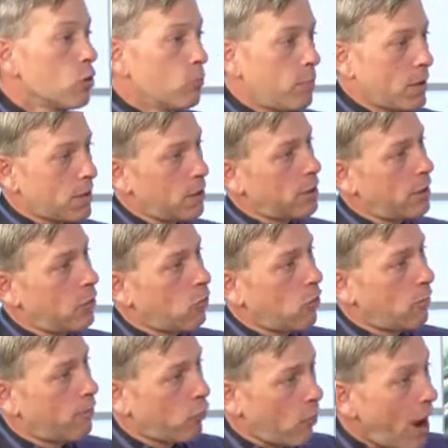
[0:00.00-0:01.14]
you know, because they are a
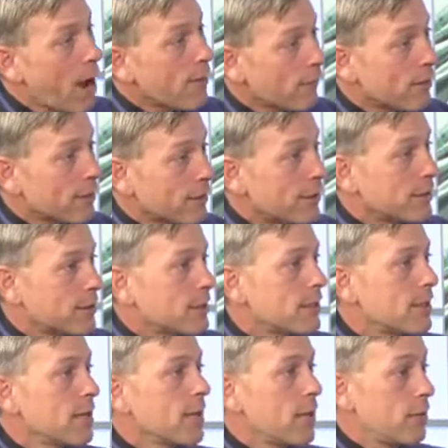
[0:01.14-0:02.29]
private
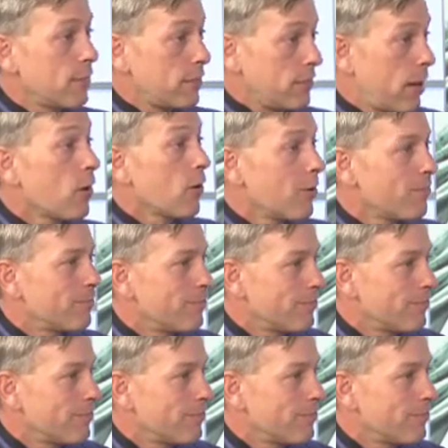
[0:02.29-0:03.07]
entity and they're,